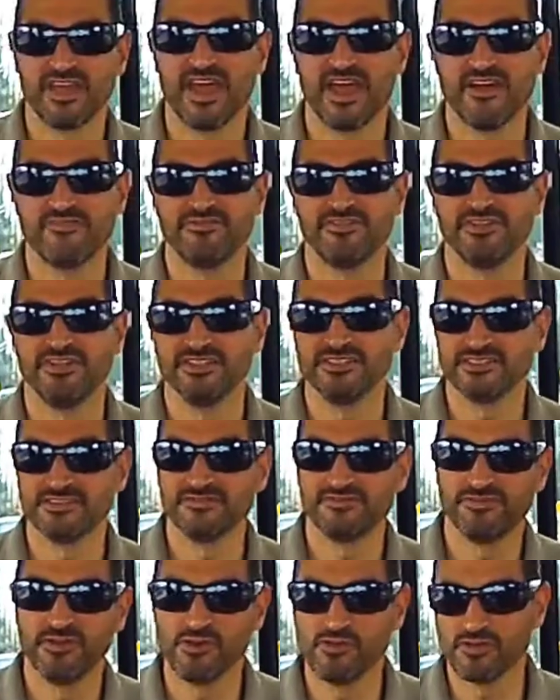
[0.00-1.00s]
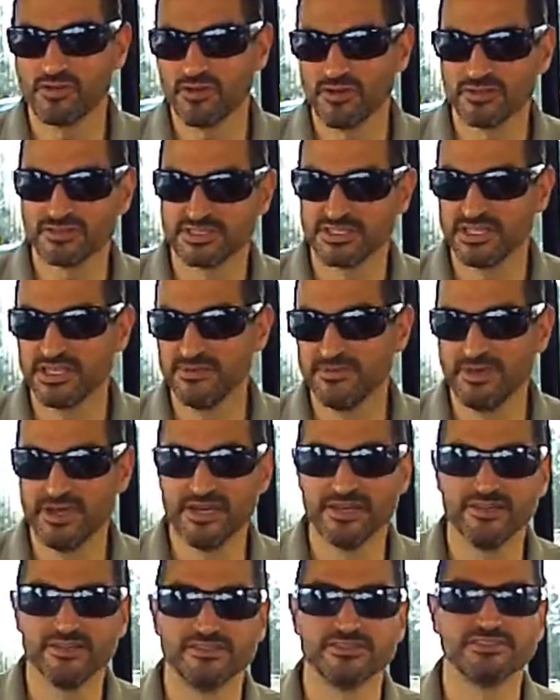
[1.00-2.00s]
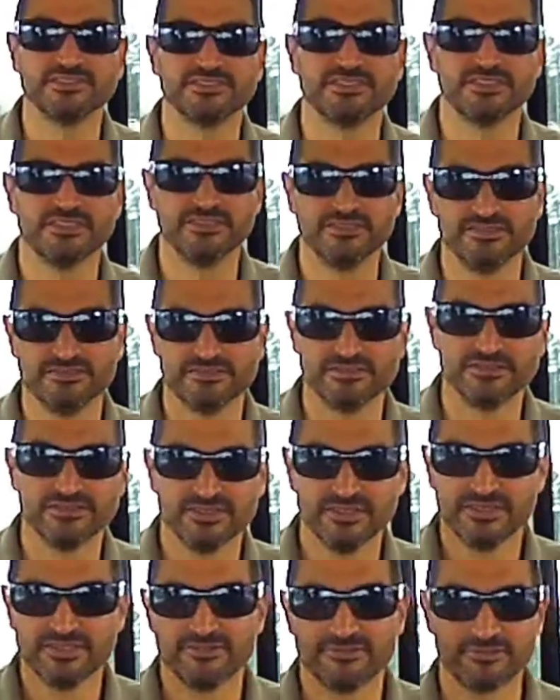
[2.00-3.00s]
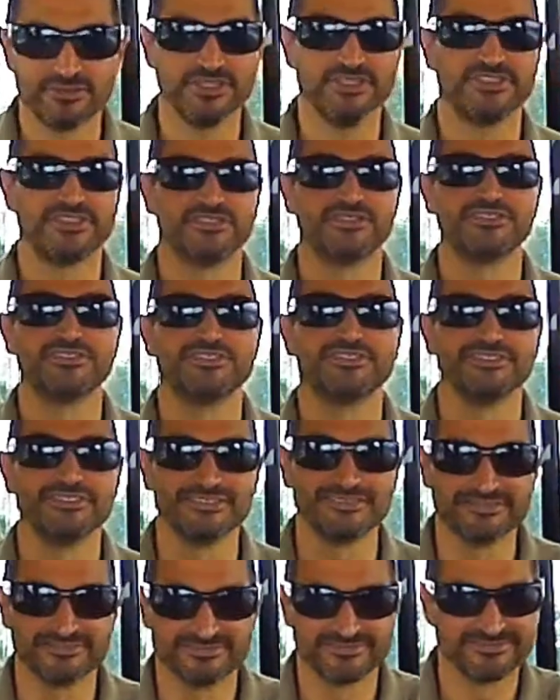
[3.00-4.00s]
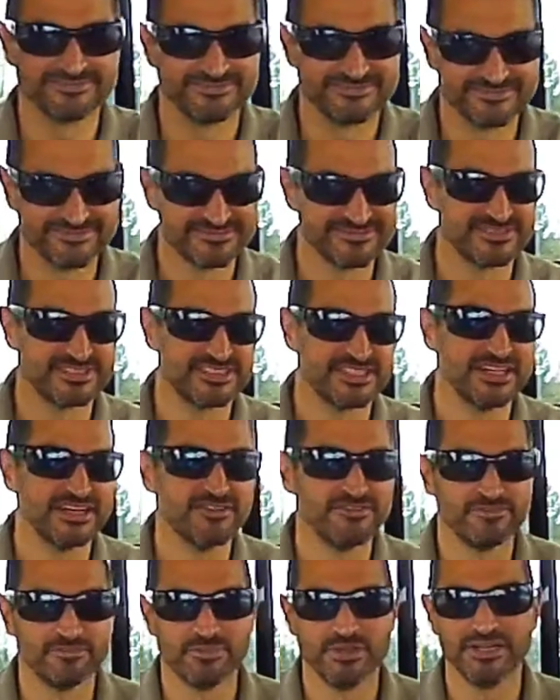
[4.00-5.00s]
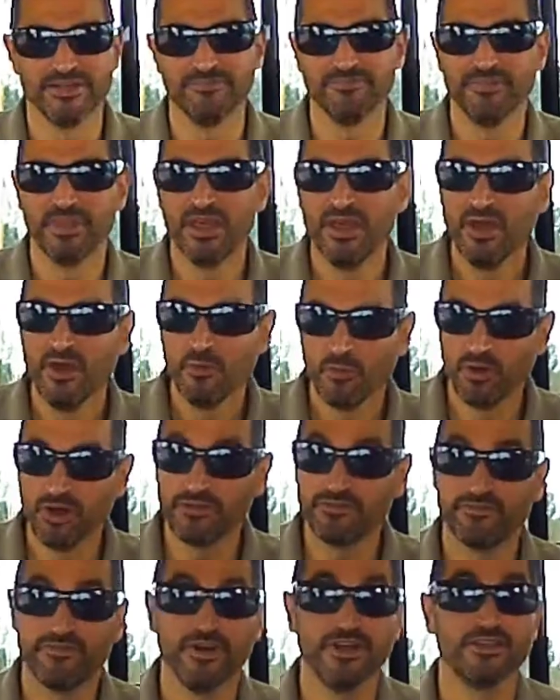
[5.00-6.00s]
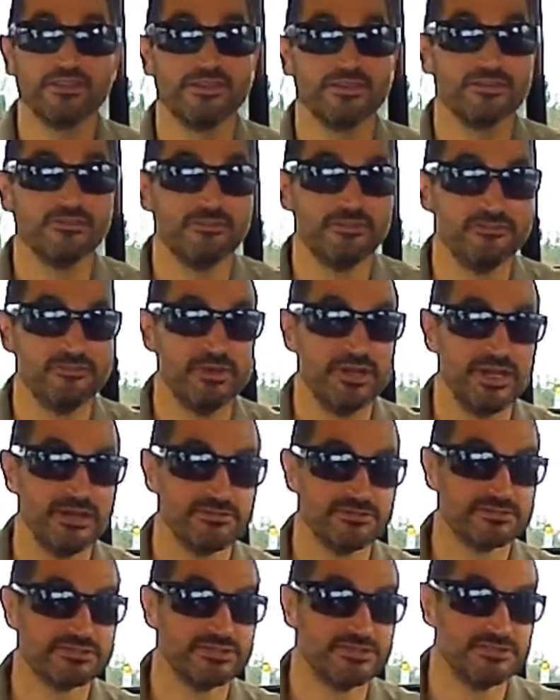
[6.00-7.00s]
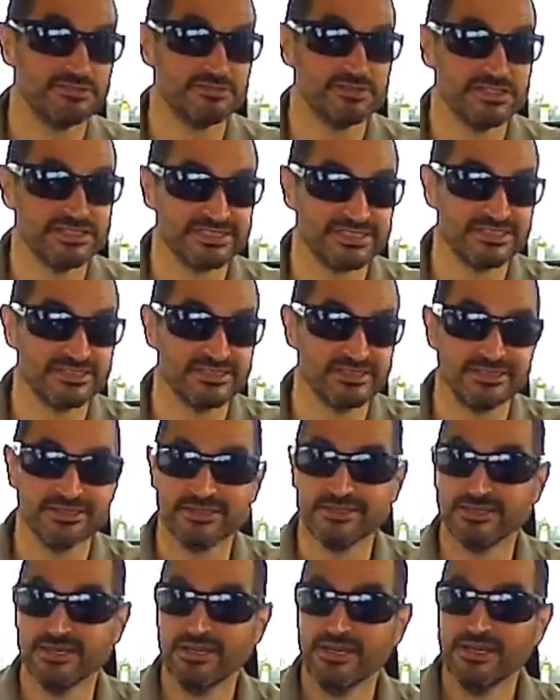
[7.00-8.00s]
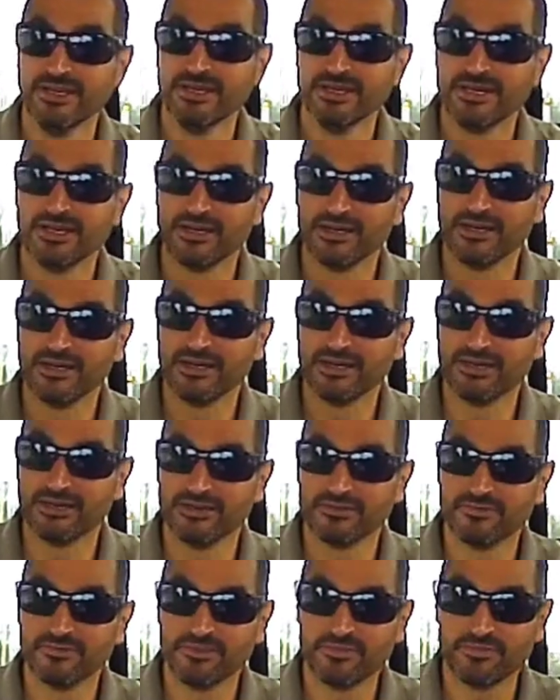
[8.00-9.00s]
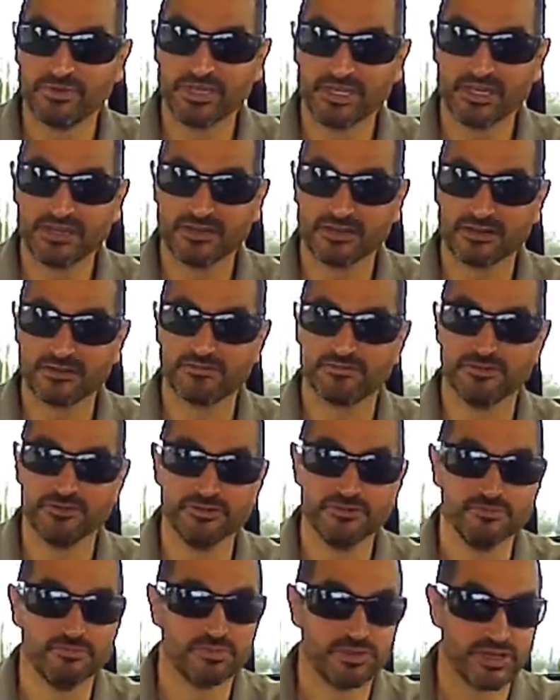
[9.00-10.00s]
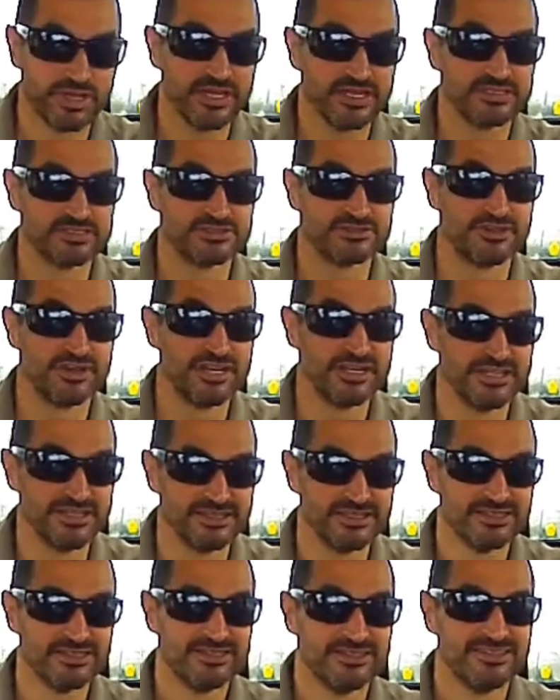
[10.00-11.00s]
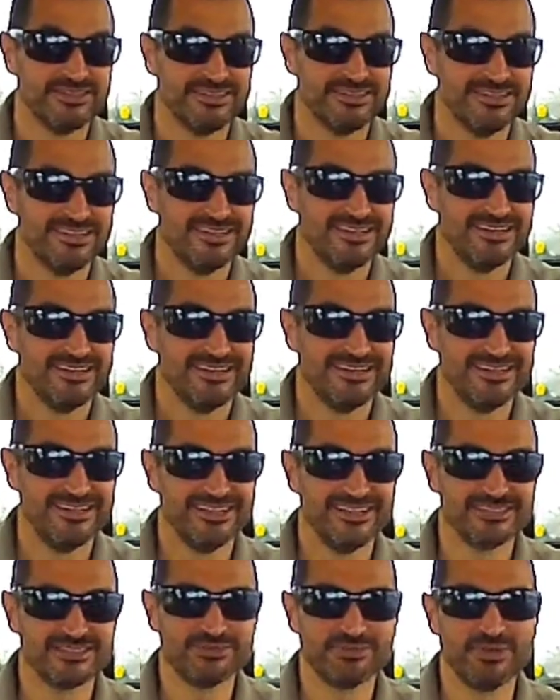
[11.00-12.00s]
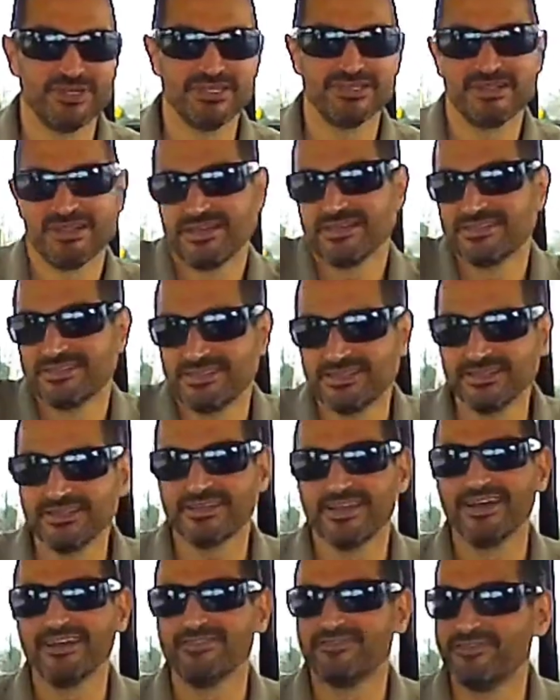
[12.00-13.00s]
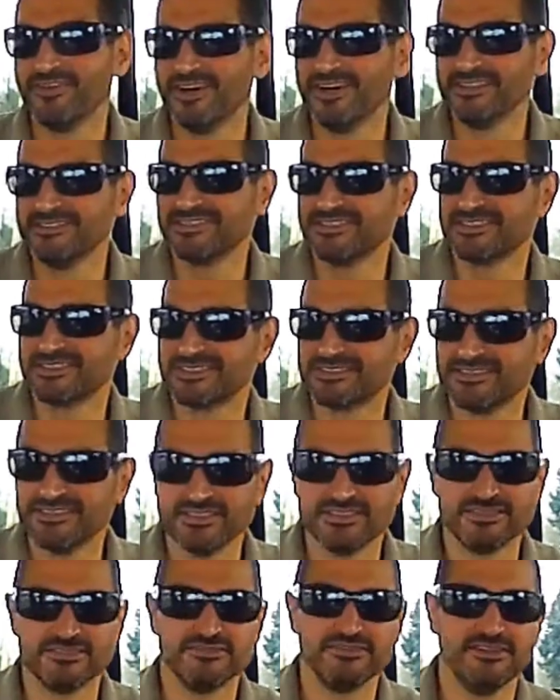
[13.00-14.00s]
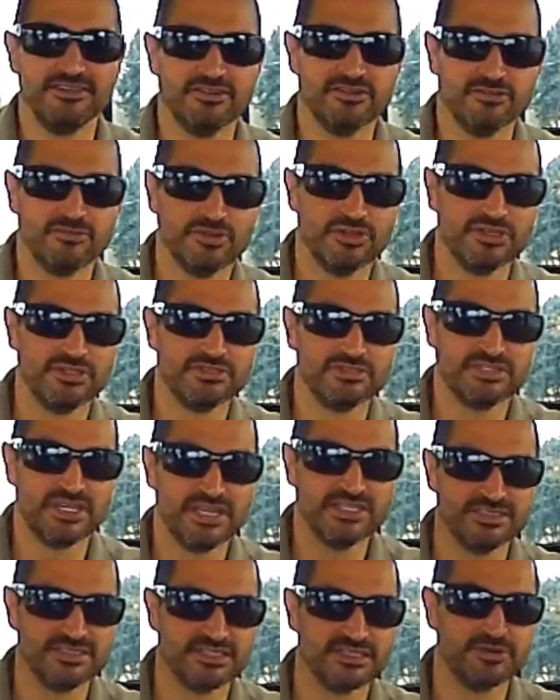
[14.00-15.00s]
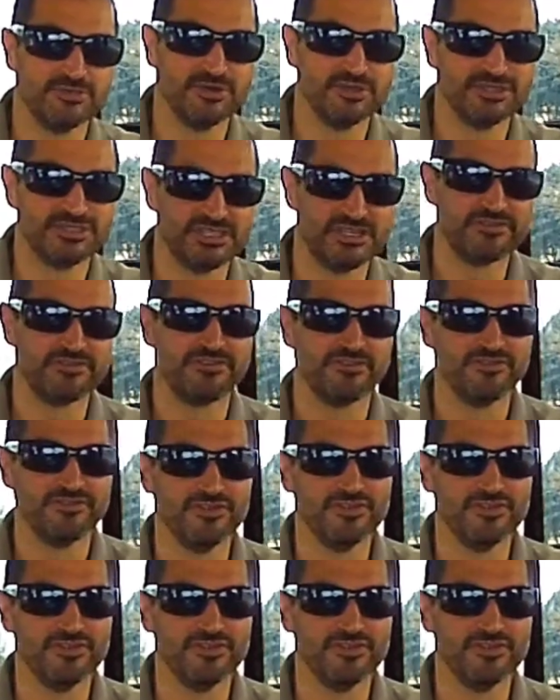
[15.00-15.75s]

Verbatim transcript: Half a dozen phone calls and emails and researching. Wow. Stuff. But one fun thing we've been able to do recently, uh, we've been getting our food plans ready. Okay. And that's been uh, kind of fun, just in, you know, one tasting a bunch of different